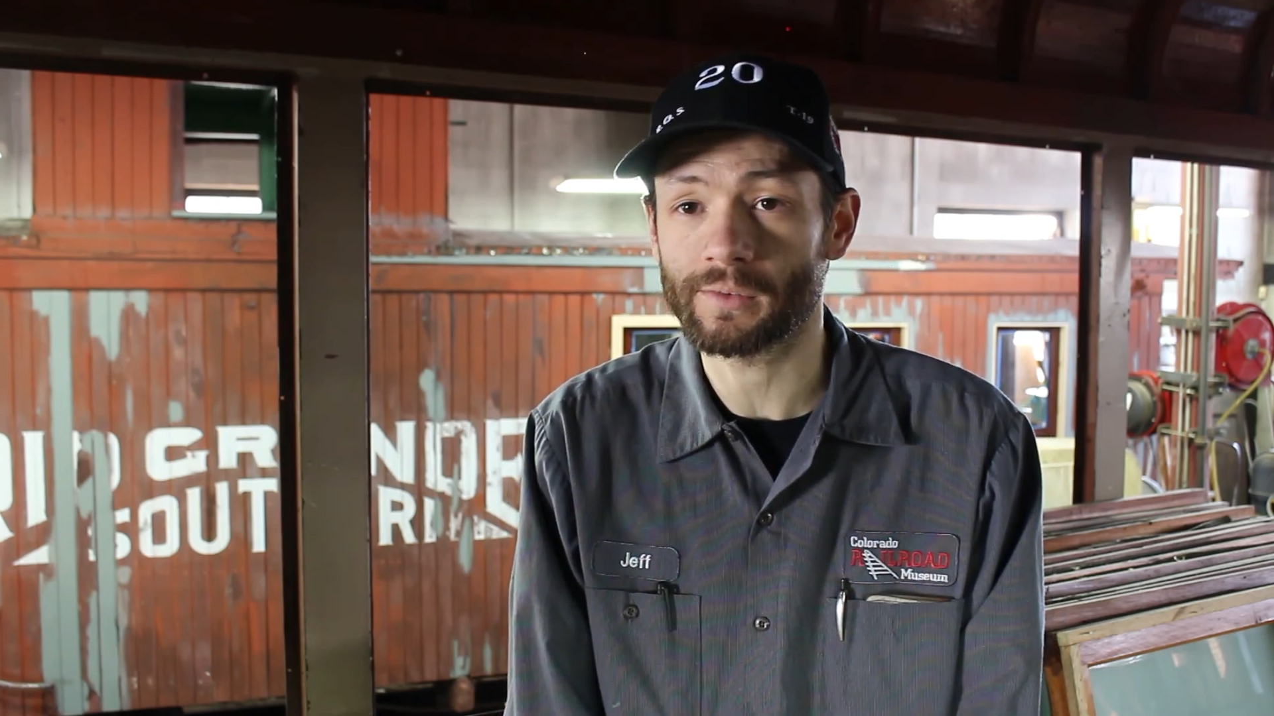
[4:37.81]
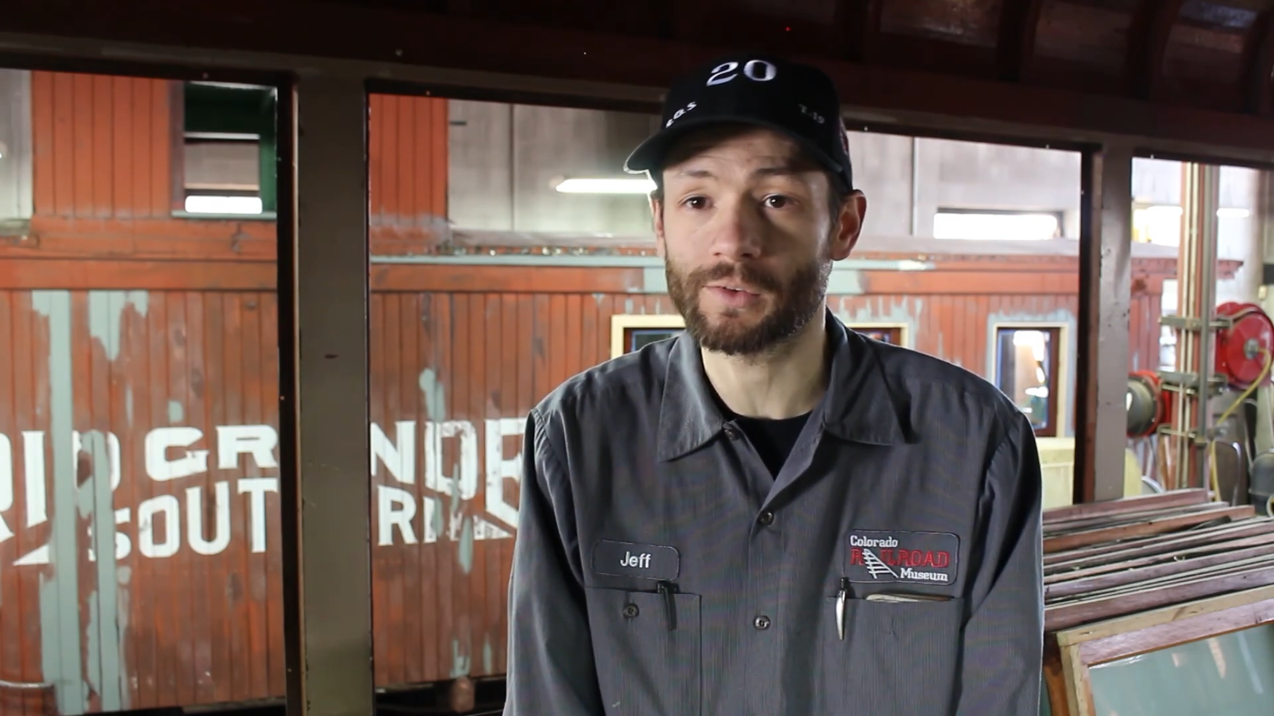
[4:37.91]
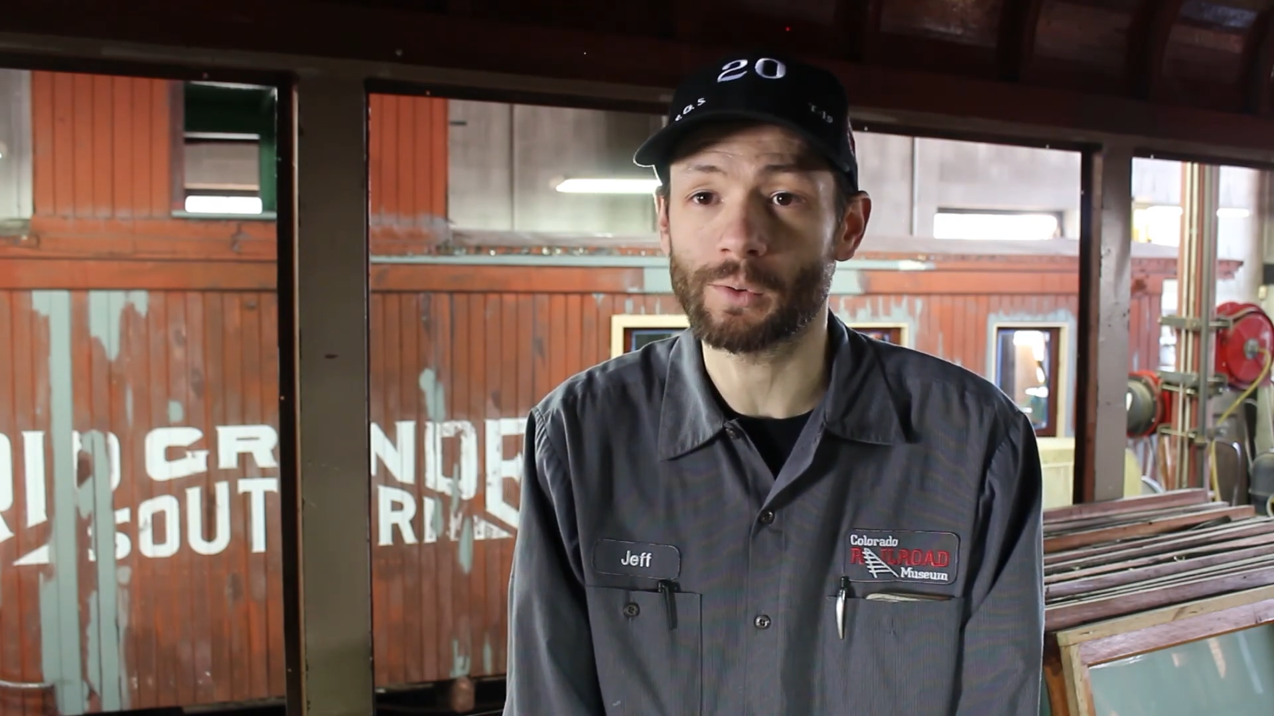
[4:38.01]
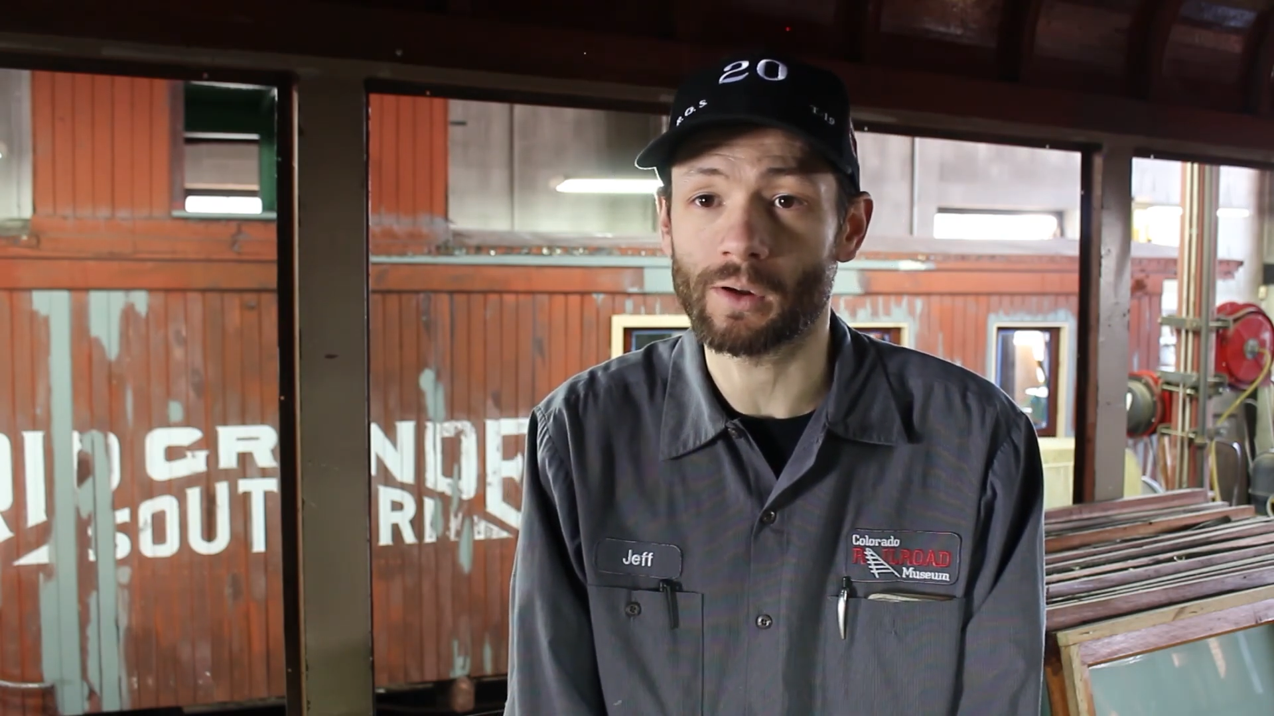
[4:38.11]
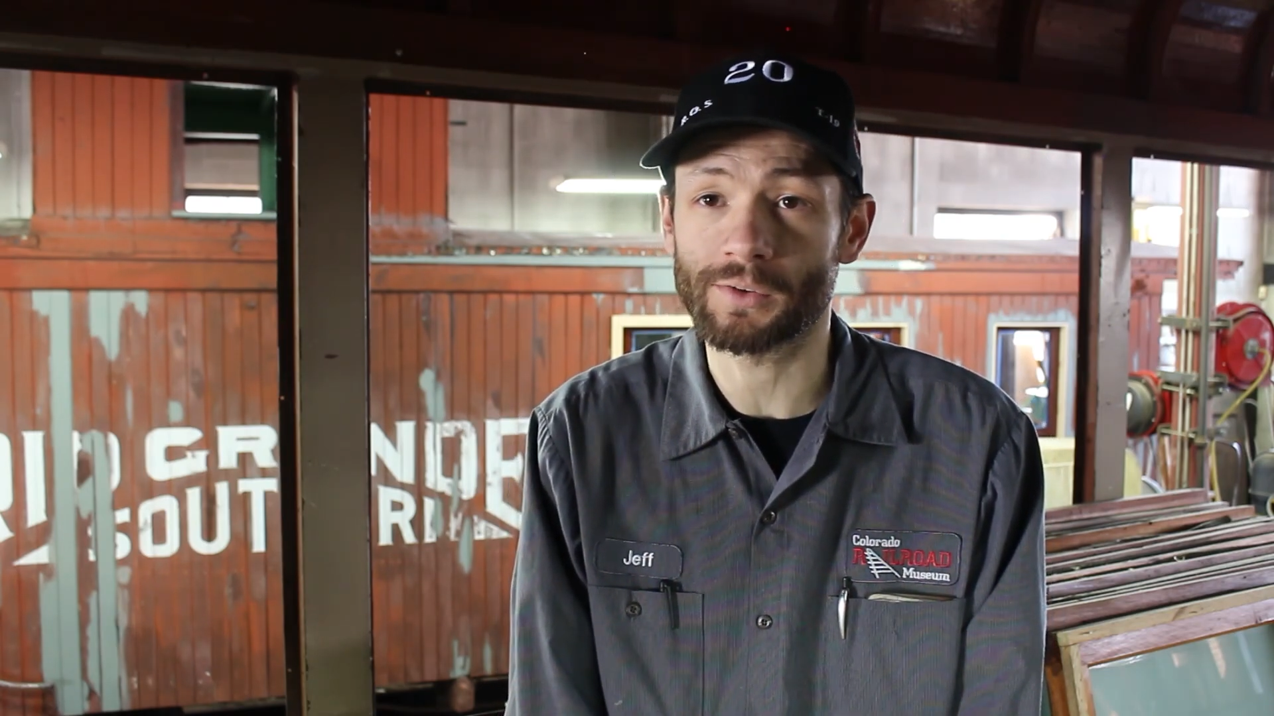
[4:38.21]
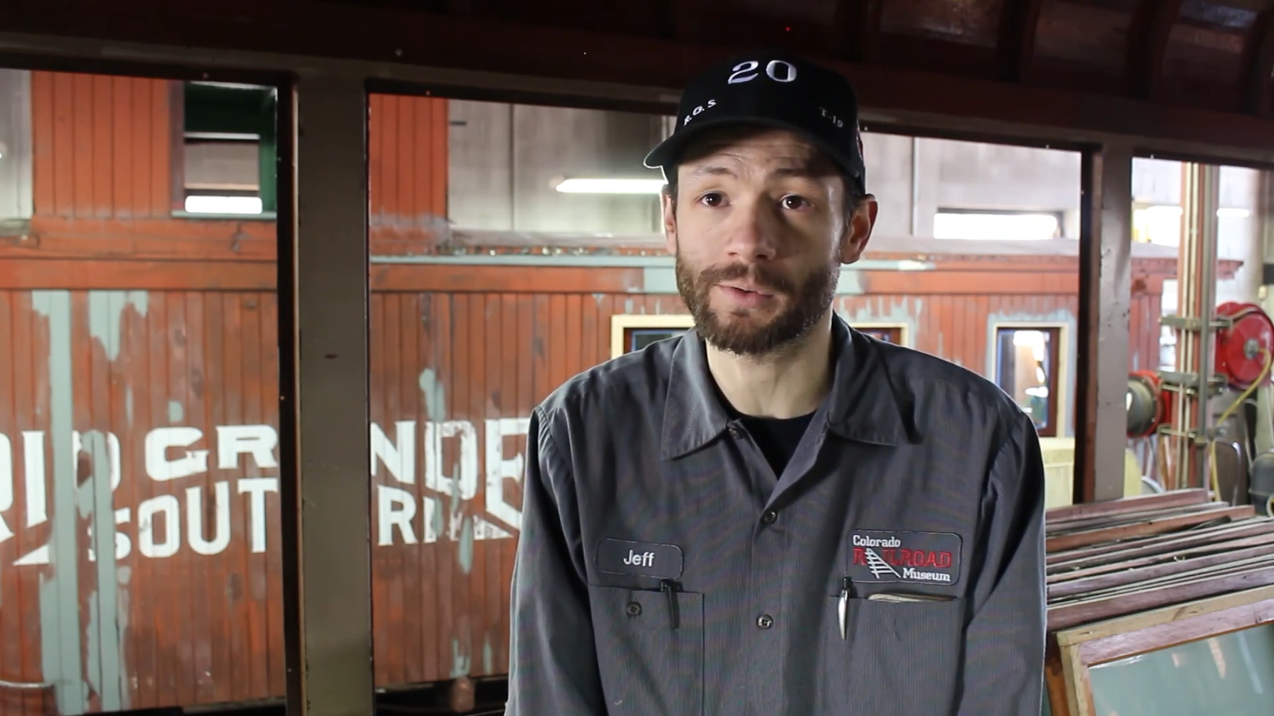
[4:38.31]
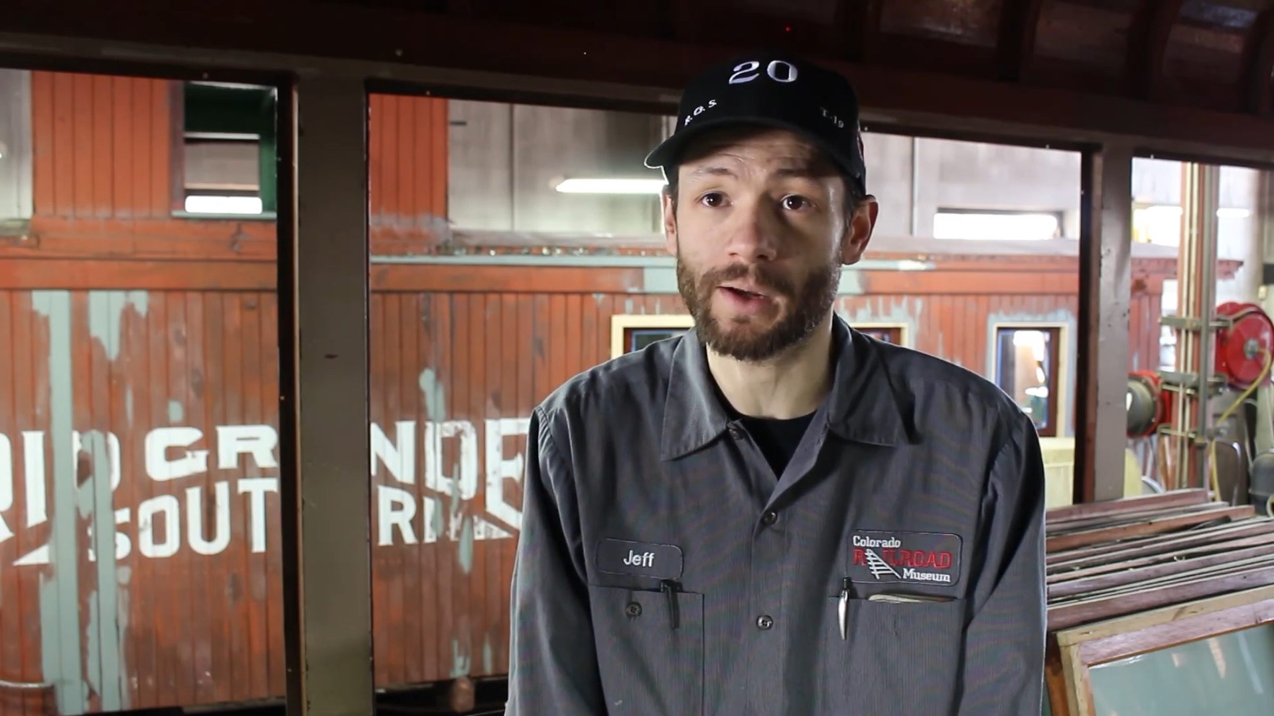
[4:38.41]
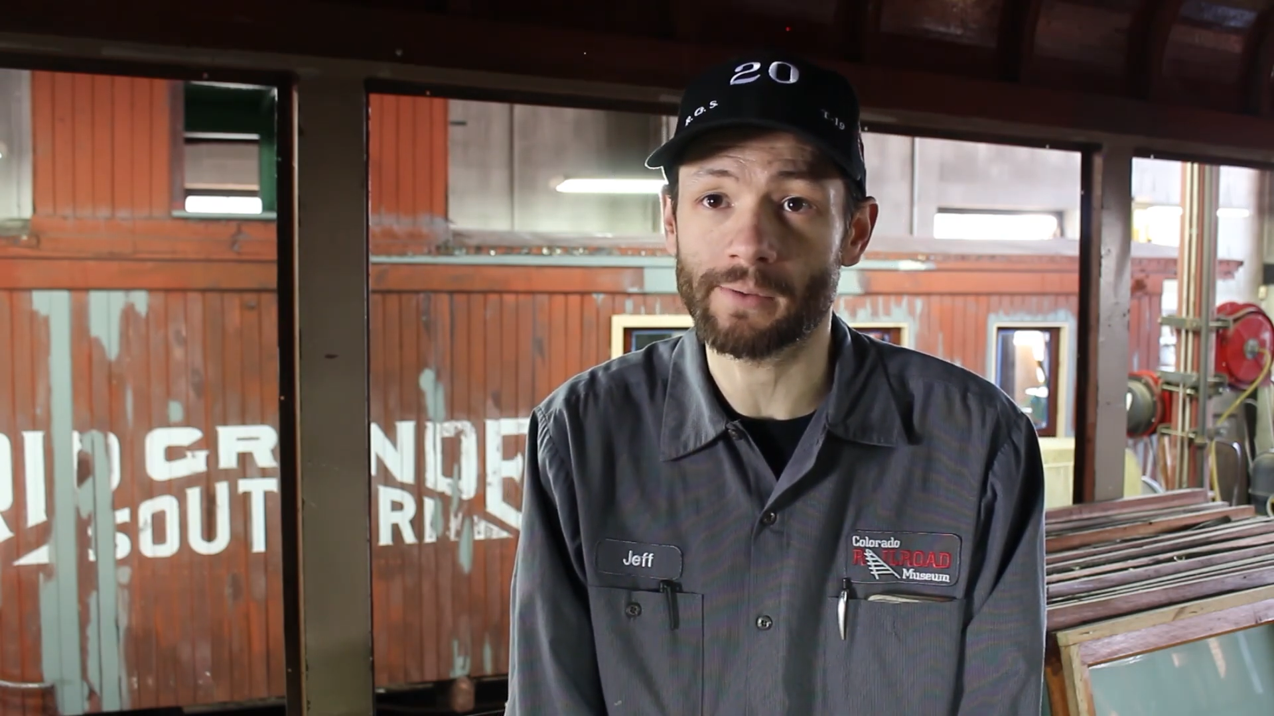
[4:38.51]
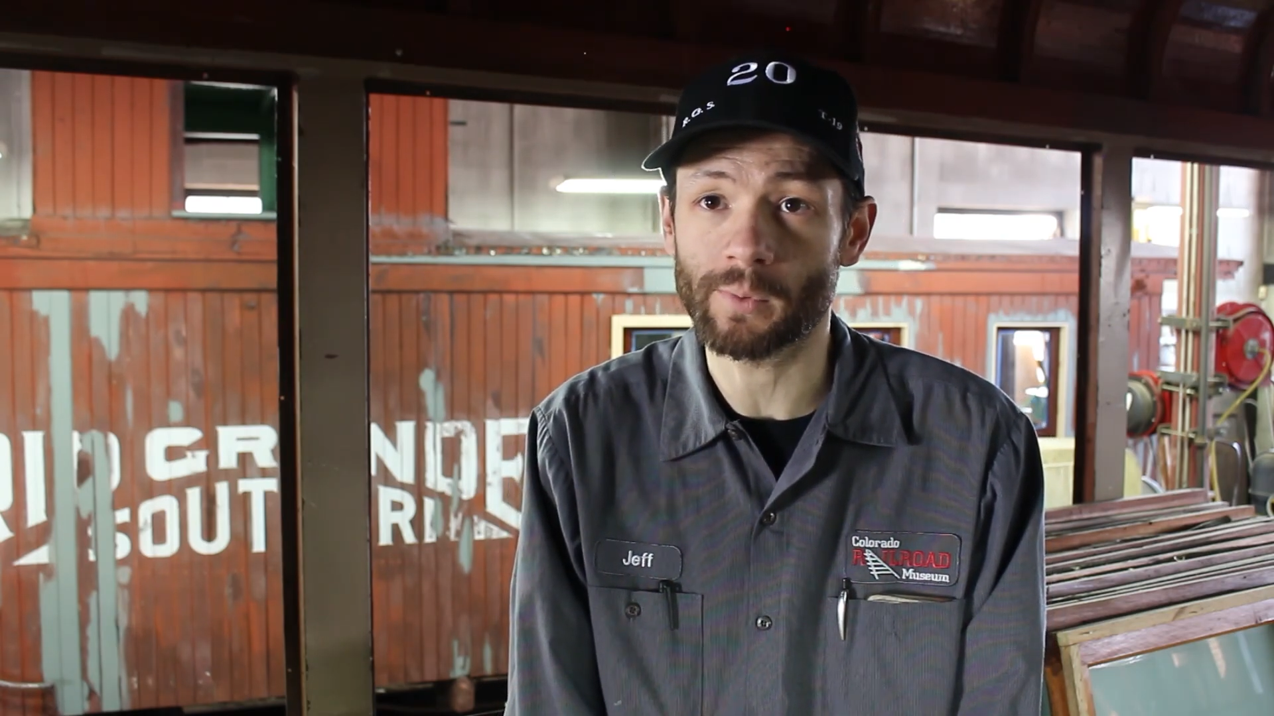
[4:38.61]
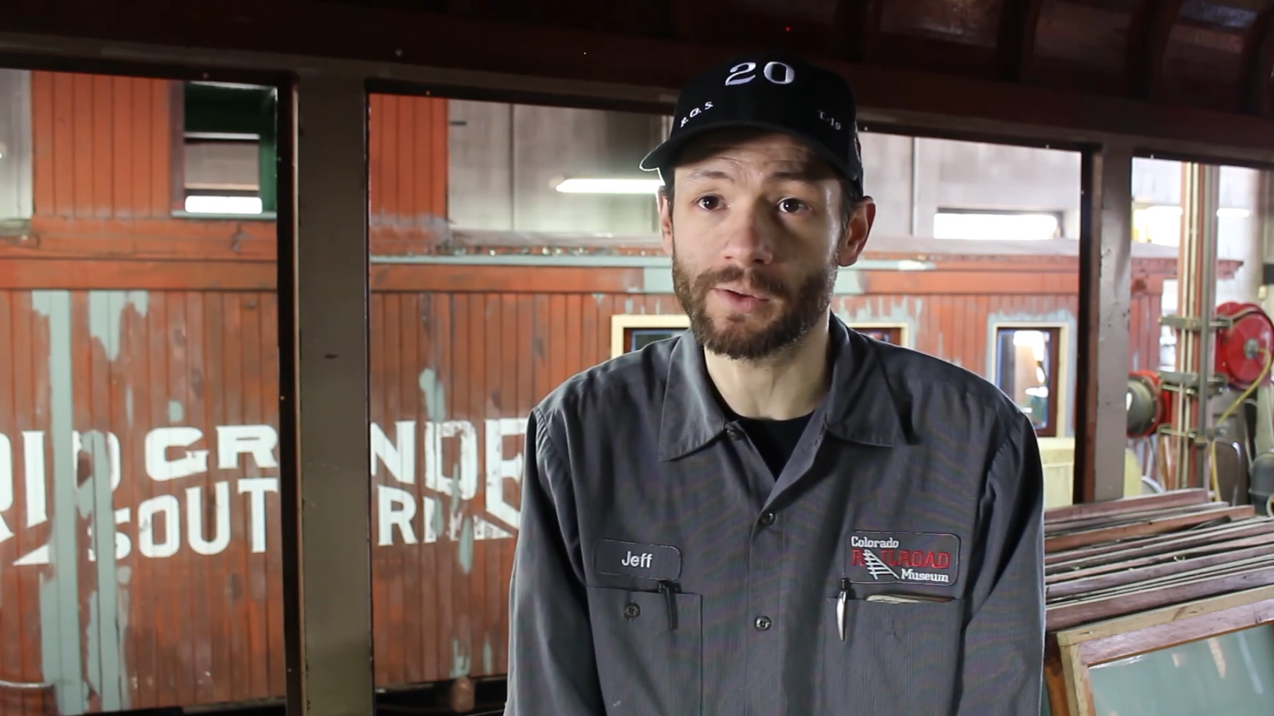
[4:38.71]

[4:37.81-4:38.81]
to also have